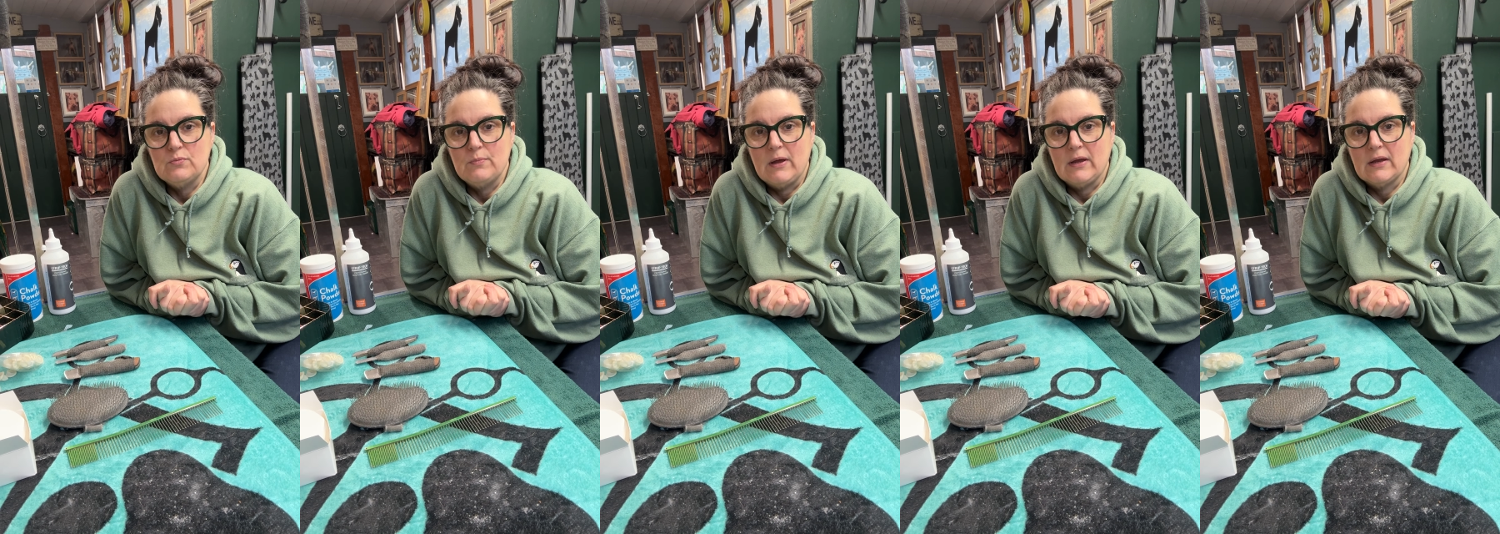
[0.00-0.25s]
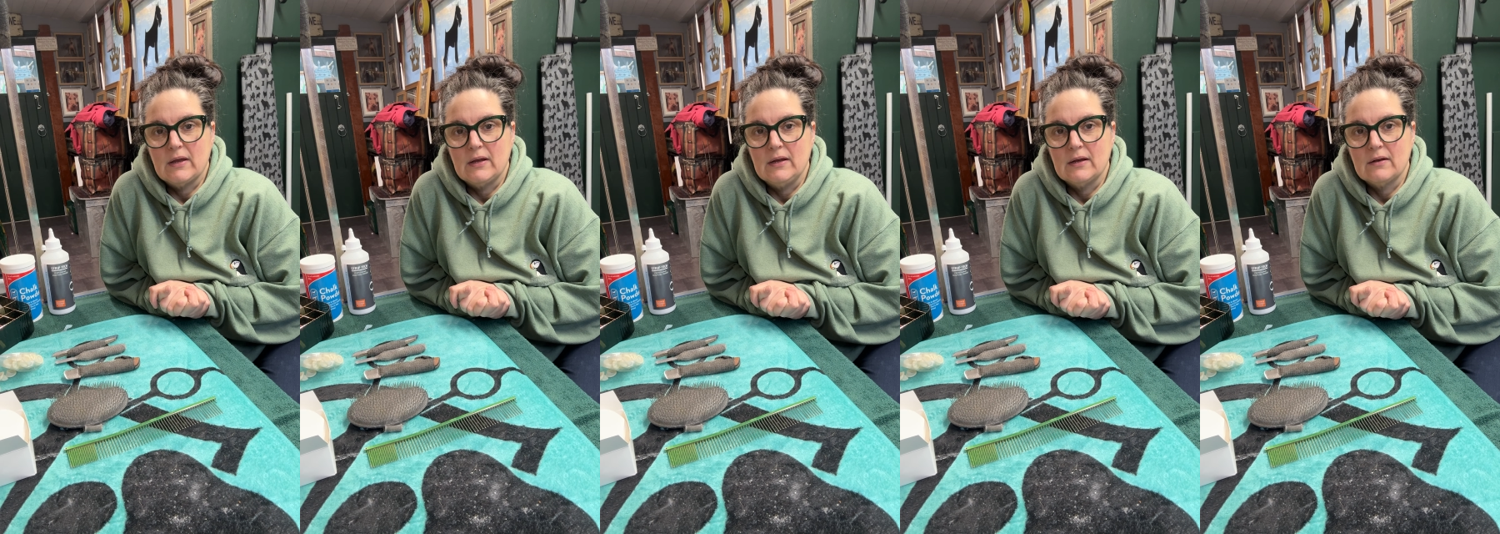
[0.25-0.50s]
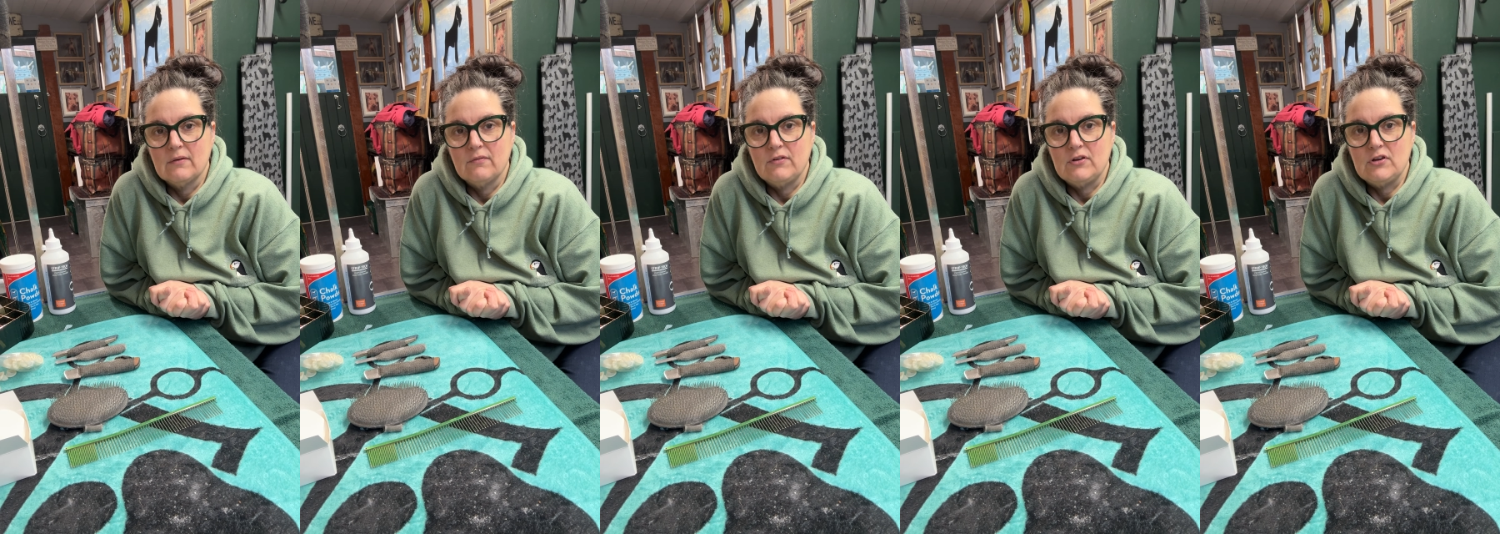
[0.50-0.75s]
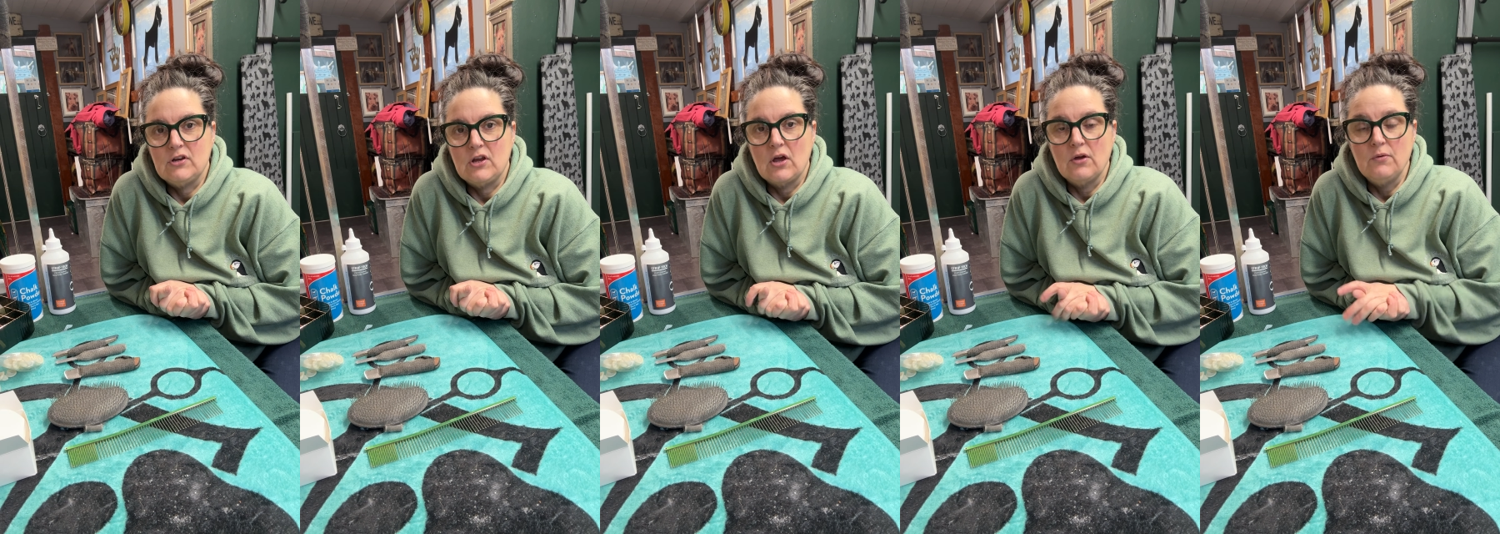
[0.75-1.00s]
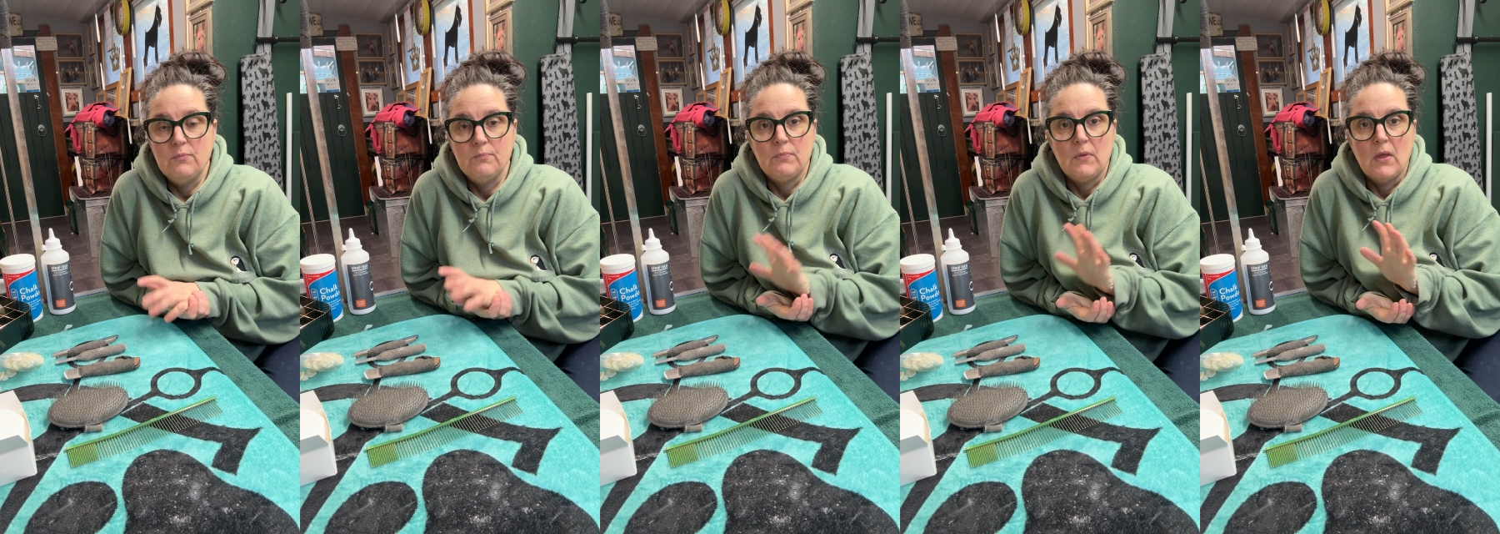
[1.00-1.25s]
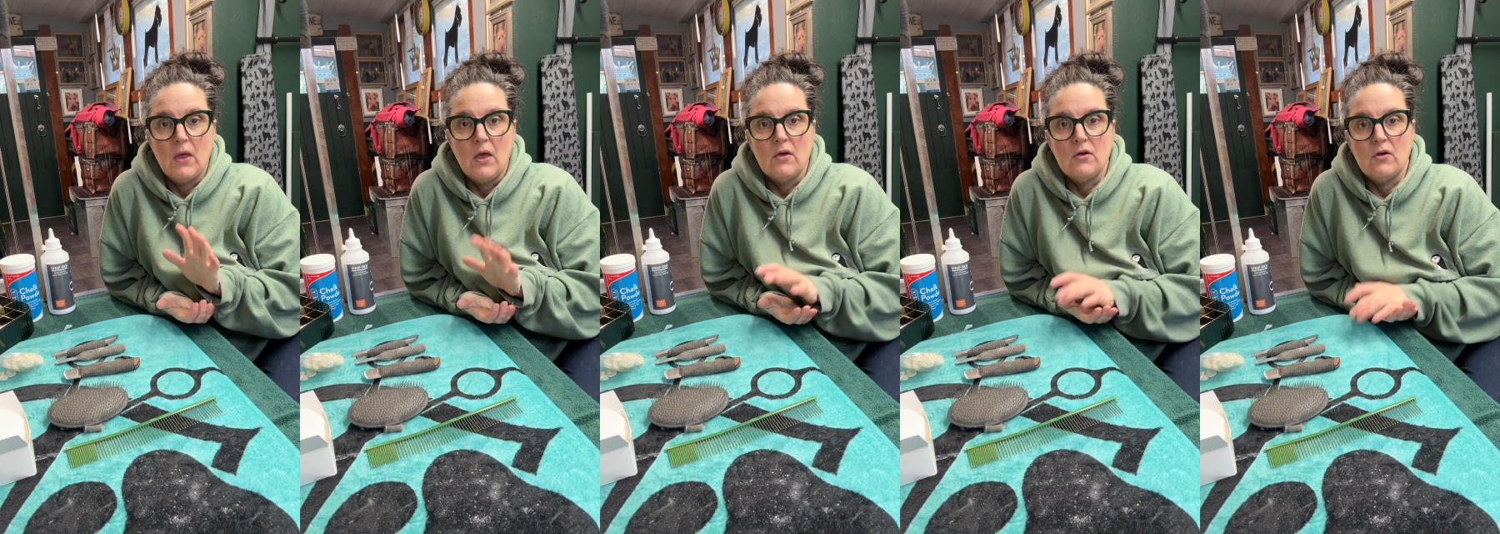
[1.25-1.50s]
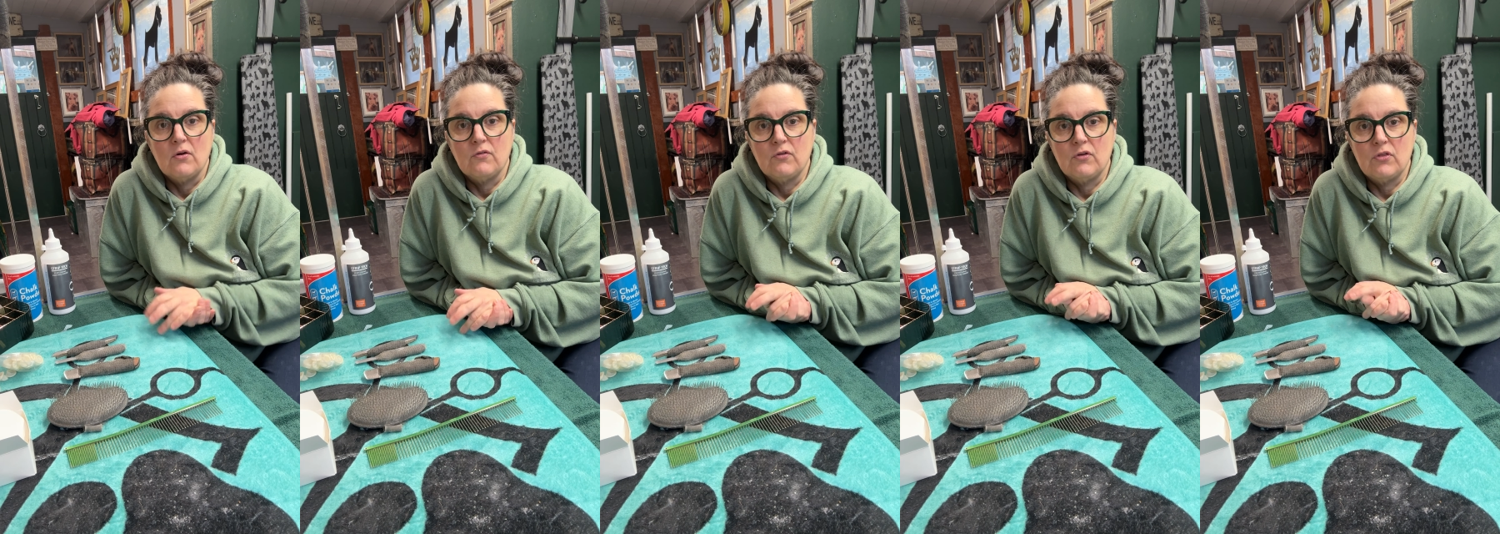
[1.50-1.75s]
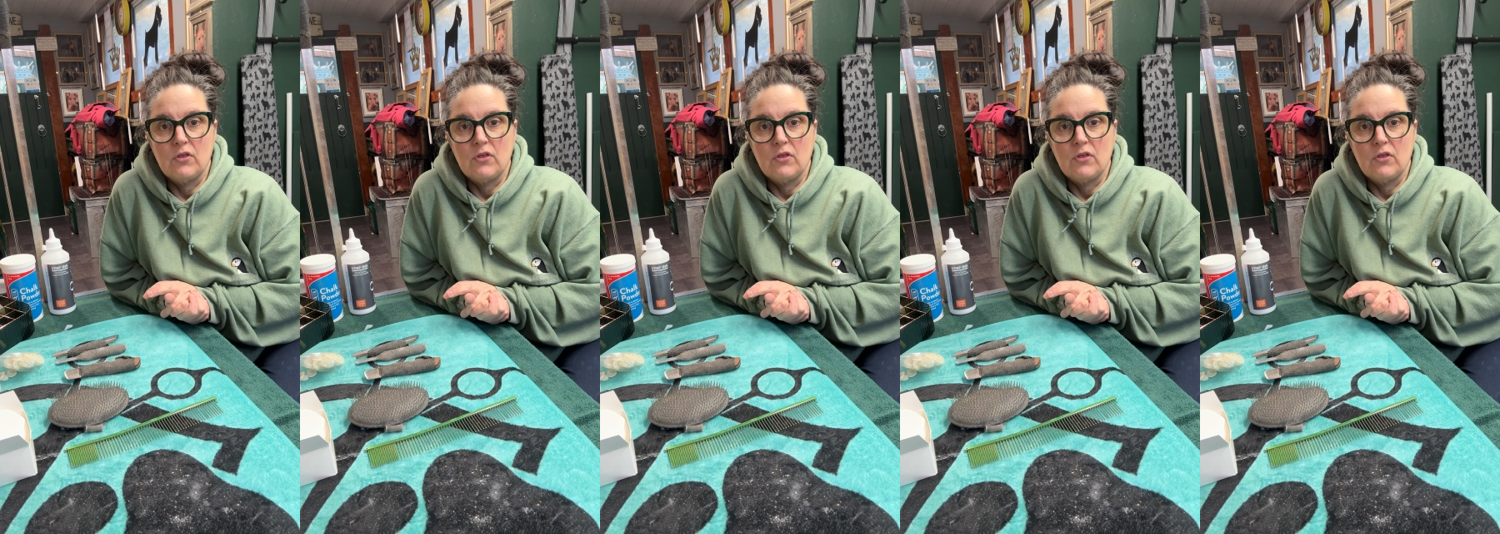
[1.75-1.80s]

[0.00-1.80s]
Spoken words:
make a little video for